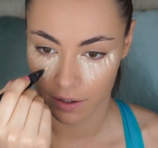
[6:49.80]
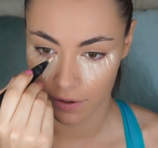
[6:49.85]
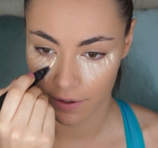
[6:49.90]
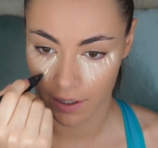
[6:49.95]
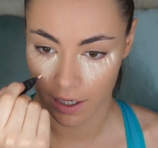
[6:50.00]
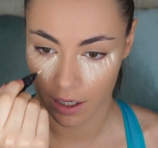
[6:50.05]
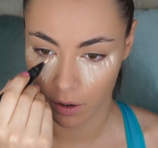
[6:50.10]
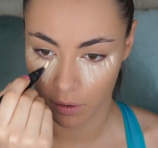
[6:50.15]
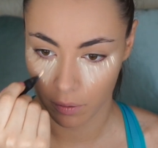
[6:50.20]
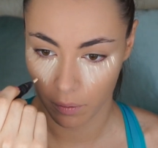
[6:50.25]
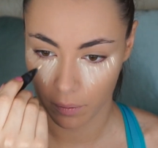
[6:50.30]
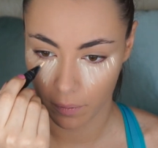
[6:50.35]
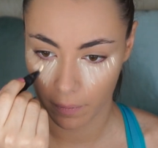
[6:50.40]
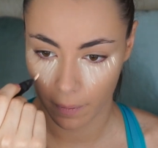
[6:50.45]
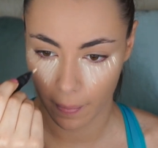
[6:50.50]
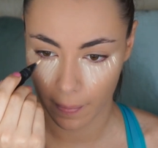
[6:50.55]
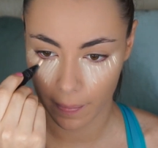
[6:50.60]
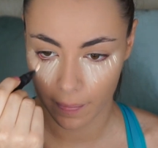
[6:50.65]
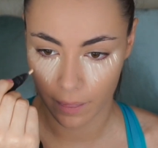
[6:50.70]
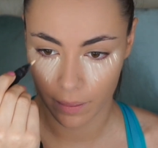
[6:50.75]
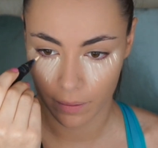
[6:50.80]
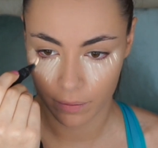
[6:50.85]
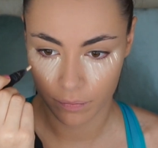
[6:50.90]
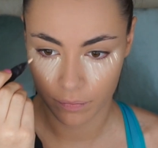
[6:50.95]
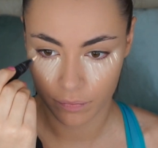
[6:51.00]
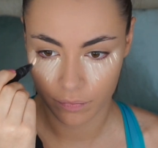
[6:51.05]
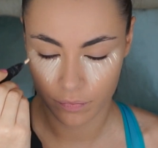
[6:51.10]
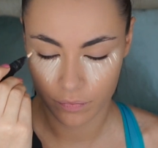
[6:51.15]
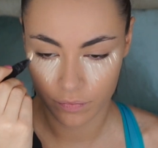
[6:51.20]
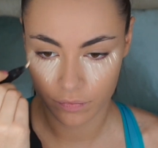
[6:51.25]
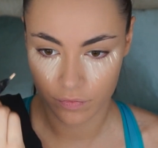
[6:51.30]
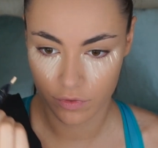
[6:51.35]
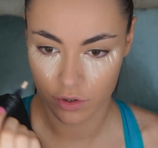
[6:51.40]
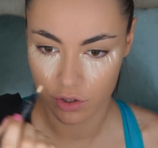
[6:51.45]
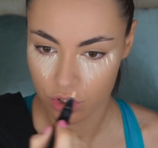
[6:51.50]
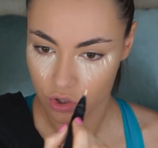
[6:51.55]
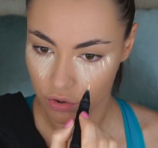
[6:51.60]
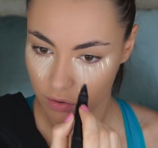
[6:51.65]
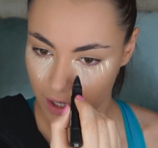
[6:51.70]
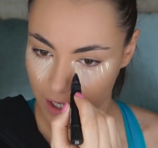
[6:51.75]
Now, the
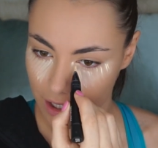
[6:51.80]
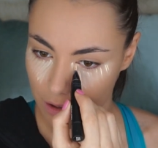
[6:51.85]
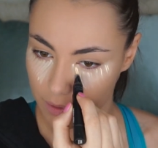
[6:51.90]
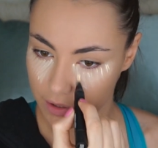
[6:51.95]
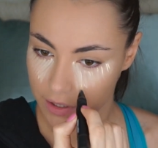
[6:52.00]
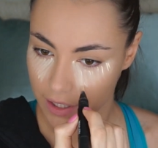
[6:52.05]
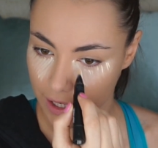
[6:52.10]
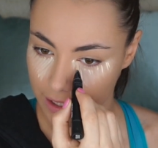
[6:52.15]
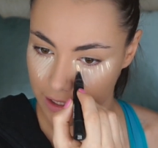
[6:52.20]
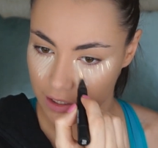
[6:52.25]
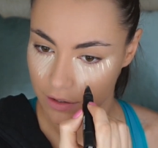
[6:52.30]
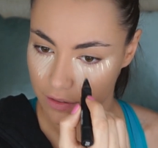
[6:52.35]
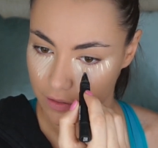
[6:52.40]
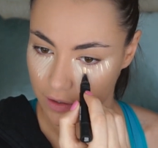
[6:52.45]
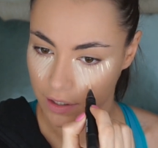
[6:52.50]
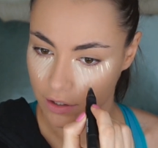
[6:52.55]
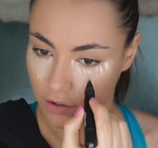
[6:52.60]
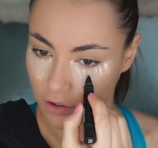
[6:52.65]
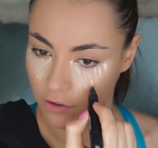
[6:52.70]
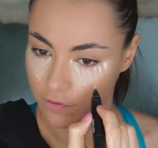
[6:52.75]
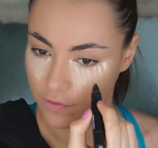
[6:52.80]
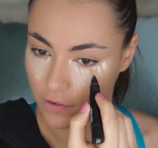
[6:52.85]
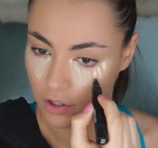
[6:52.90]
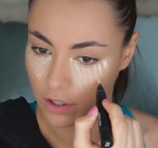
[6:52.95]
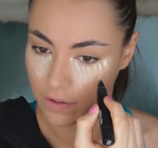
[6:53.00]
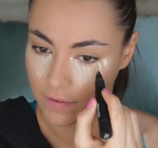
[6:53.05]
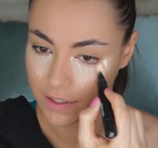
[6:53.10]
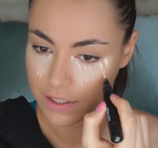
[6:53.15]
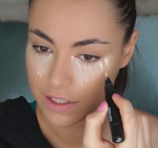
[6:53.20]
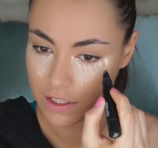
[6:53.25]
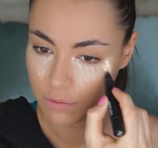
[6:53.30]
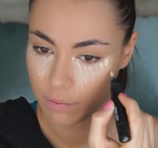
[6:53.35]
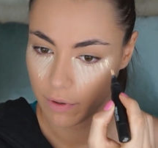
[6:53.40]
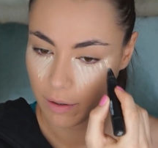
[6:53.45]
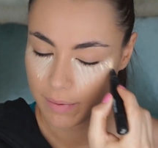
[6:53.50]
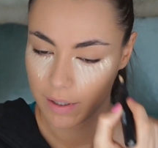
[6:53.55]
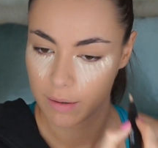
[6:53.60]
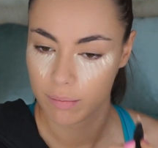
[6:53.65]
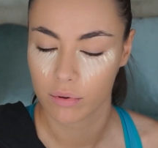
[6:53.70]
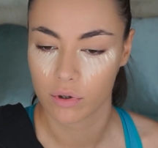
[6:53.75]
trick with anything, and I feel like this is
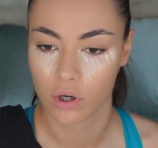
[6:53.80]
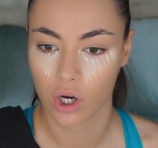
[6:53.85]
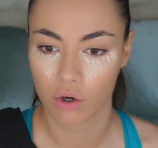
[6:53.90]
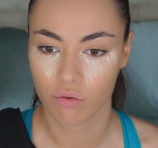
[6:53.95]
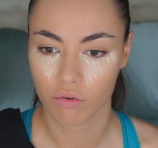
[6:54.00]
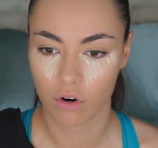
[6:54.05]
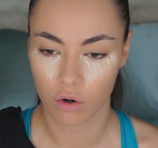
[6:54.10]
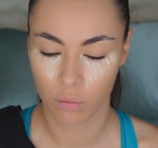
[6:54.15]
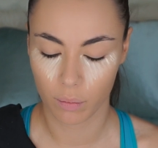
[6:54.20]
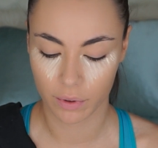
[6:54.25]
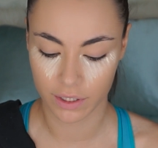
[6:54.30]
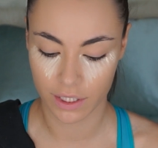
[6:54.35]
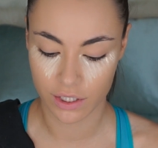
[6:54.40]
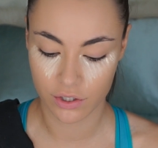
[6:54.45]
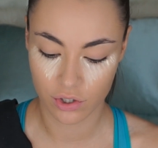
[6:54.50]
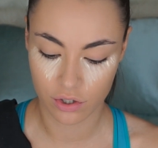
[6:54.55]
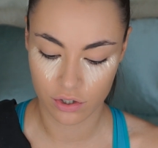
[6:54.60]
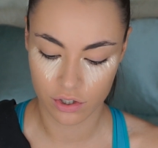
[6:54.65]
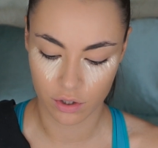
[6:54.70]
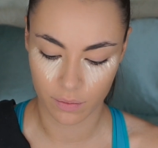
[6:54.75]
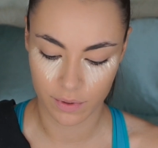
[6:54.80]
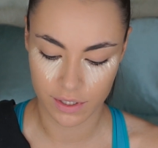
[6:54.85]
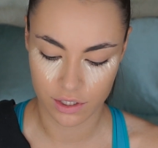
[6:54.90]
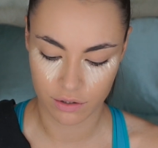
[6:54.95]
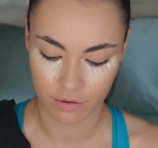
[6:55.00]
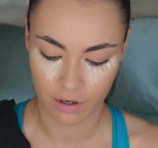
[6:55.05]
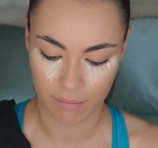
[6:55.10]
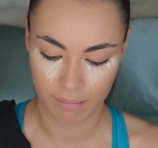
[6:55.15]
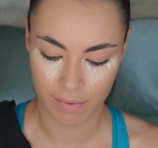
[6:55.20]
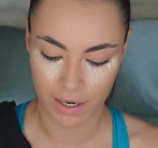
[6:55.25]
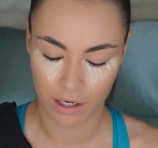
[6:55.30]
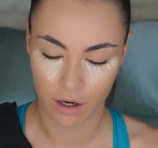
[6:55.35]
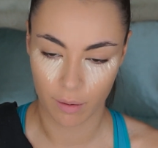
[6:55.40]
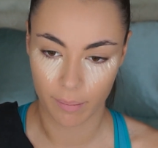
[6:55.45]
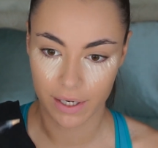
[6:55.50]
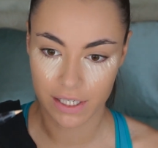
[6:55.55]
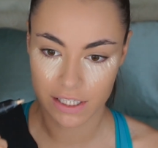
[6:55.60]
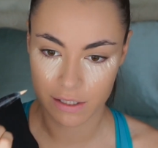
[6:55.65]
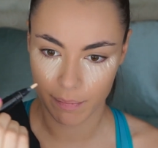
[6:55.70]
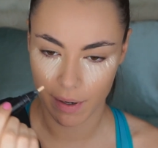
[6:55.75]
where people go wrong when they do Instagram
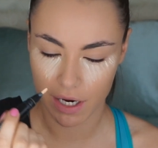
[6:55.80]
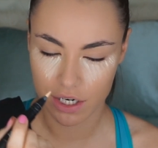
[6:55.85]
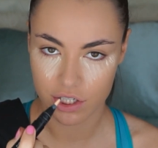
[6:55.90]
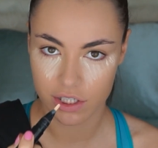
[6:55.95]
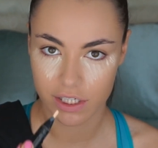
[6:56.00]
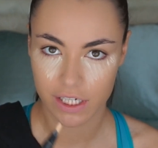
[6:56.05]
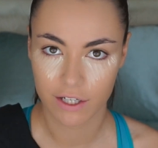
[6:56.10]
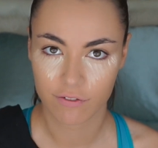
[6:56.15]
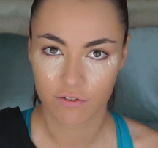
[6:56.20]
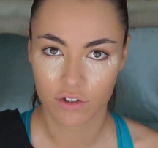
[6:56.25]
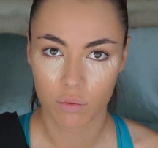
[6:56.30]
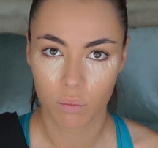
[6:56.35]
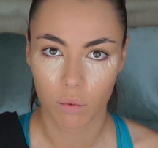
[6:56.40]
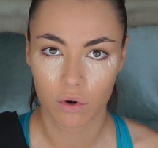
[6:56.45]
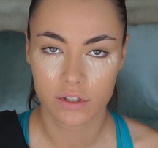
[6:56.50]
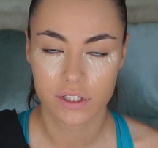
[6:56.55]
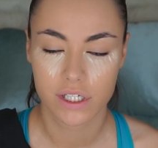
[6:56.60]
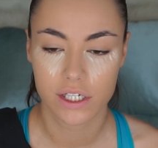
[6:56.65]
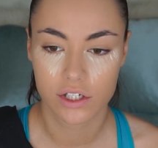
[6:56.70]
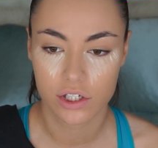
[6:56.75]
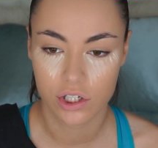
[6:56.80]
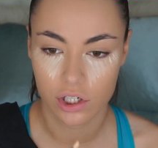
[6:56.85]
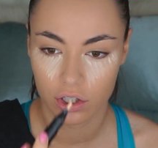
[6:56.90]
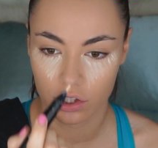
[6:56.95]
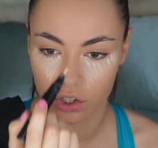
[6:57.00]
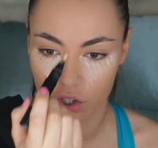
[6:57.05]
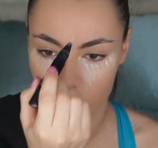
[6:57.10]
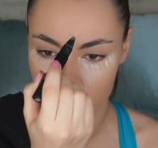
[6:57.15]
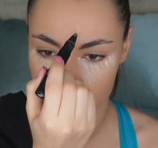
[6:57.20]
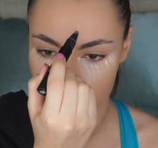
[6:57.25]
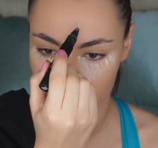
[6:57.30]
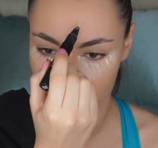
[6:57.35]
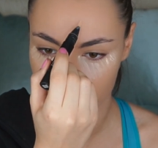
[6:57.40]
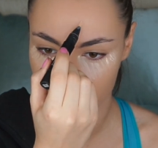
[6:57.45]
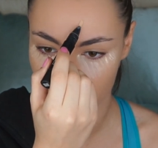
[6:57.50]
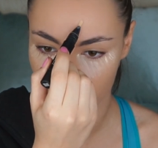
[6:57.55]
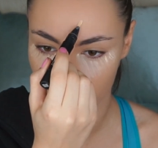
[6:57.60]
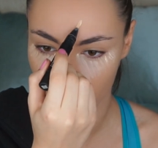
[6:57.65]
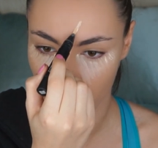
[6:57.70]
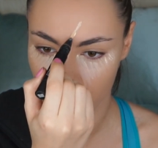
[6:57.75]
makeup, especially if you wanted to look good in
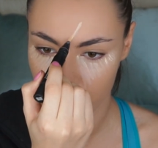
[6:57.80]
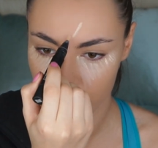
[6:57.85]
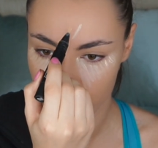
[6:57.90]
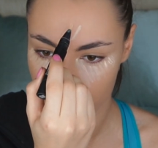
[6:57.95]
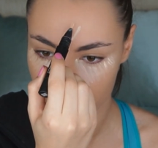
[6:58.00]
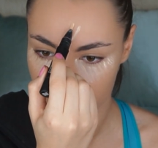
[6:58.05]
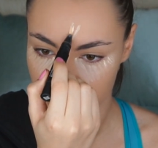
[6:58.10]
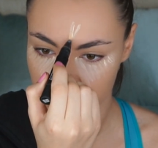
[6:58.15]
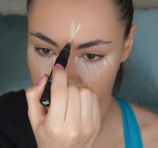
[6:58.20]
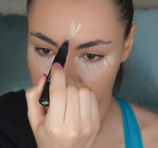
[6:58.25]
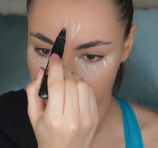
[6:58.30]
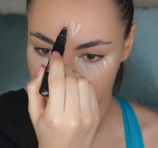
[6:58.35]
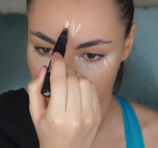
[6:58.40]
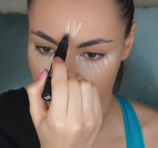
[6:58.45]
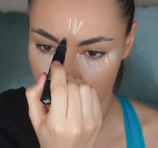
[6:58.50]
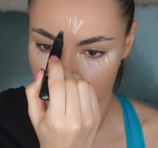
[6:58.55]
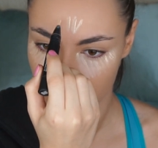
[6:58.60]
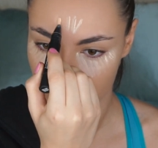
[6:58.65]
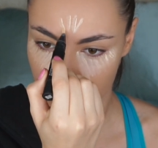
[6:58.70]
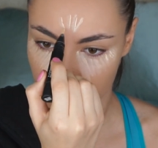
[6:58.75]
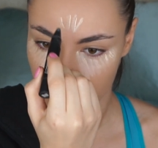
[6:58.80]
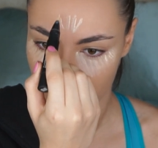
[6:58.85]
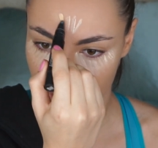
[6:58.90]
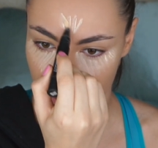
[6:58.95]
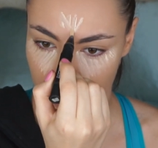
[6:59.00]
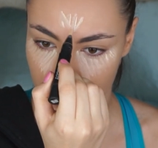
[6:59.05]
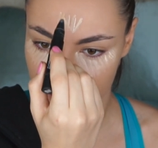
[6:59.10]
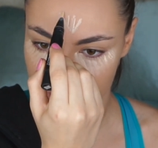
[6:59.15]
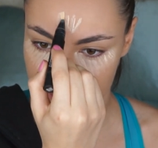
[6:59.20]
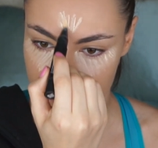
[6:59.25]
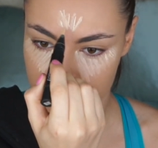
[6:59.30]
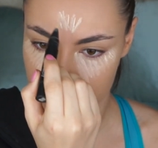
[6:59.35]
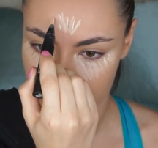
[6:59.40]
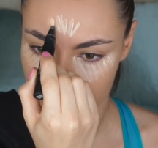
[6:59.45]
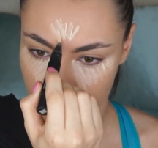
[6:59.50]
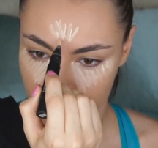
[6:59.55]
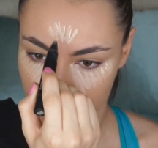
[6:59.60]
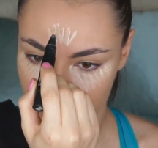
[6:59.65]
real life, is